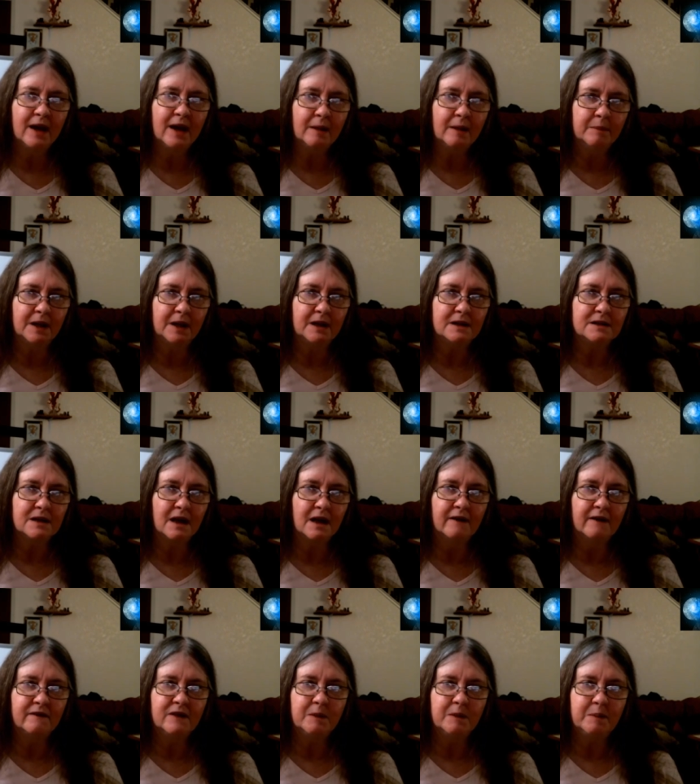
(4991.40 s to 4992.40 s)
these
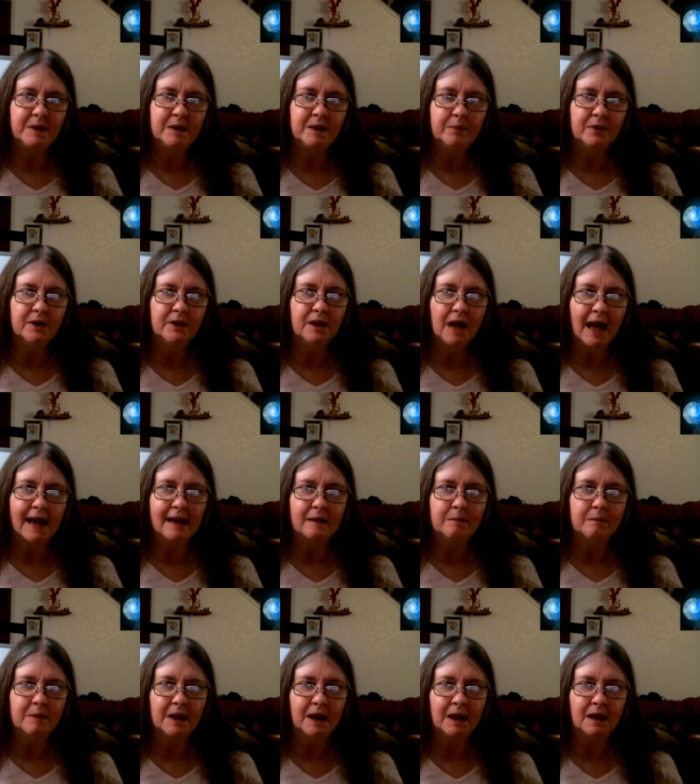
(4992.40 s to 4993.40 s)
families of the
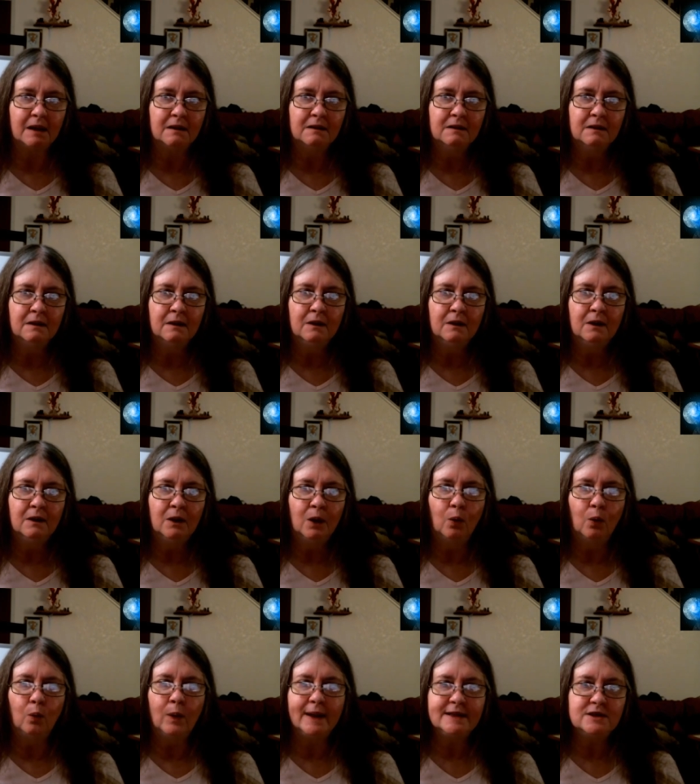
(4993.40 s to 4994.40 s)
people like me,
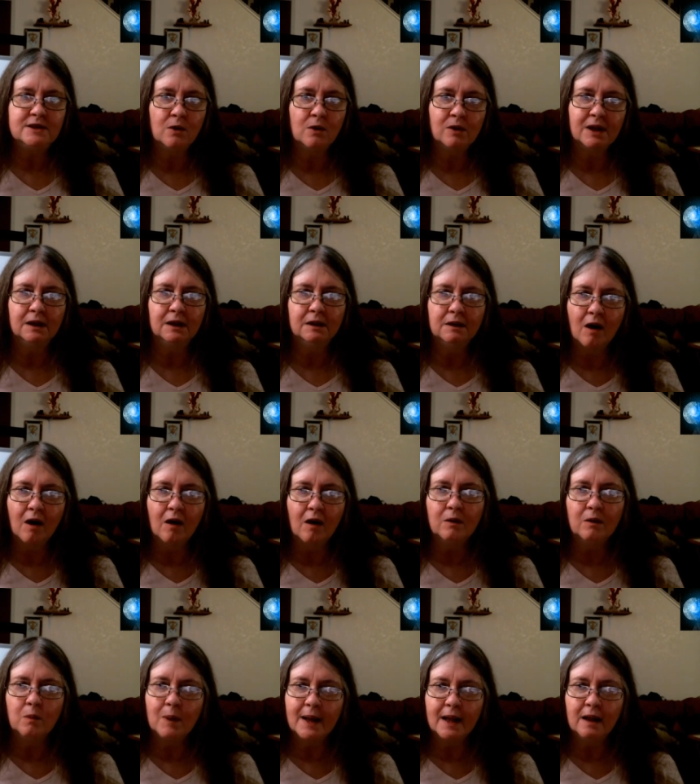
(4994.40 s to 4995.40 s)
we
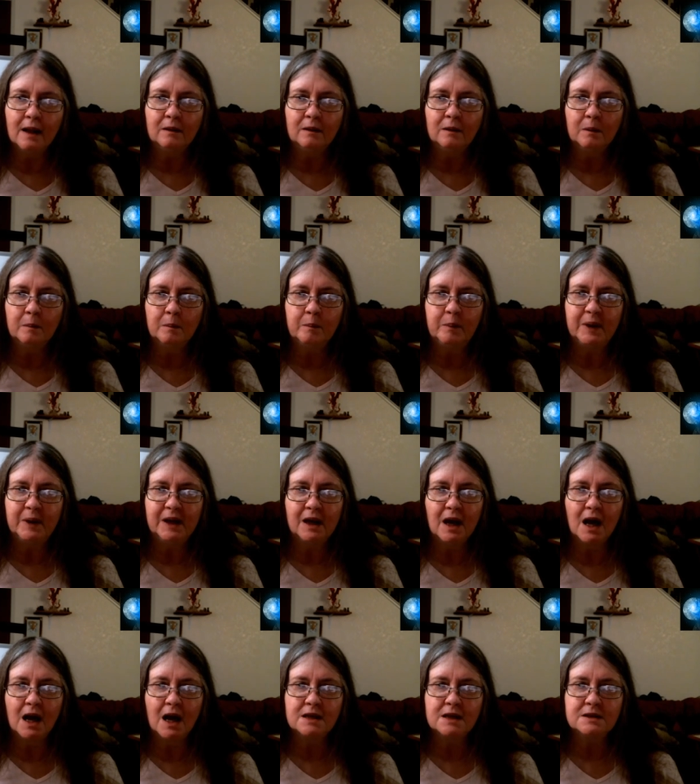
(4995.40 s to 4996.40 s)
don't get along well,
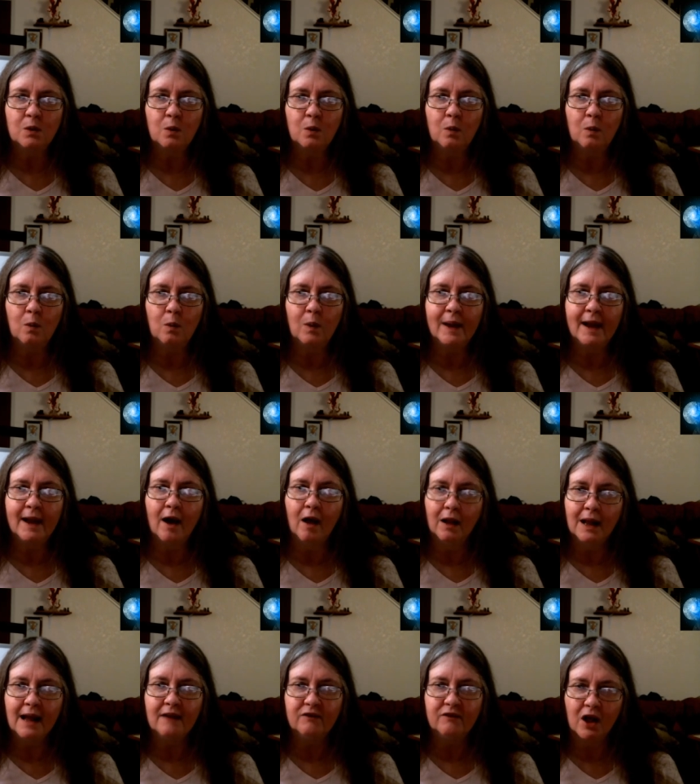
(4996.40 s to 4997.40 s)
because
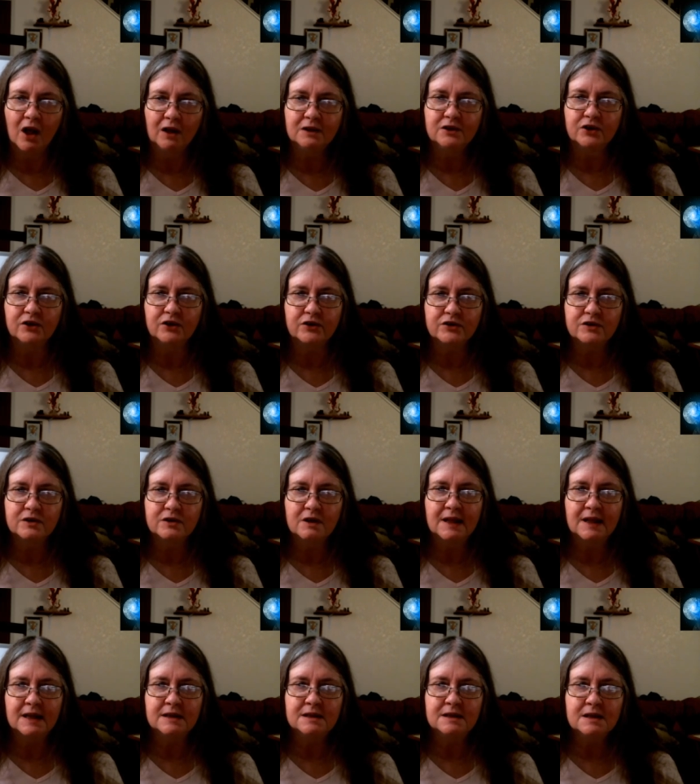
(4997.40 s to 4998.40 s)
we all have
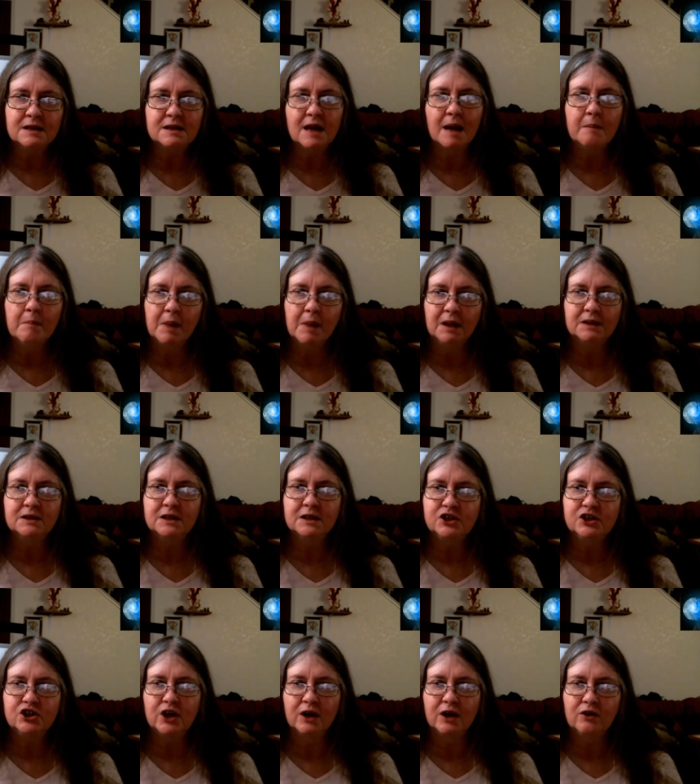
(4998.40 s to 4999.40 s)
alters. This is
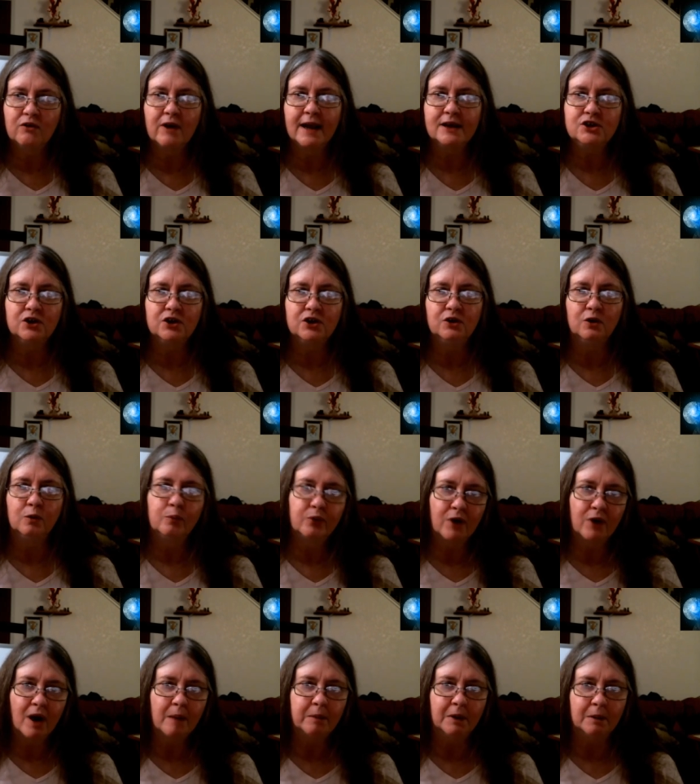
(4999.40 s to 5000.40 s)
a
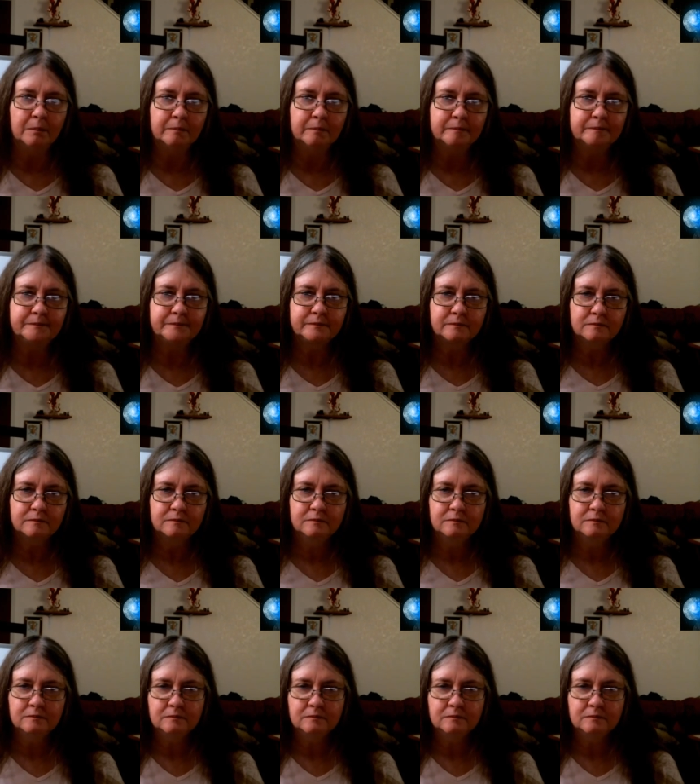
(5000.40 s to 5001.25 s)
multi-generational problem.